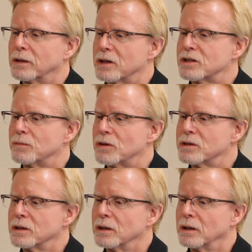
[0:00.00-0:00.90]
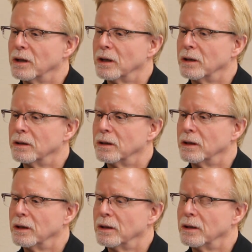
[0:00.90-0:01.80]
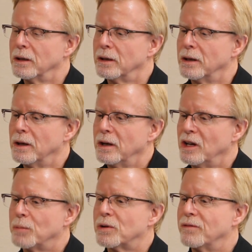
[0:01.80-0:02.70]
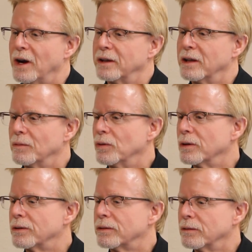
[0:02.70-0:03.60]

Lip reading: customers and help provide them with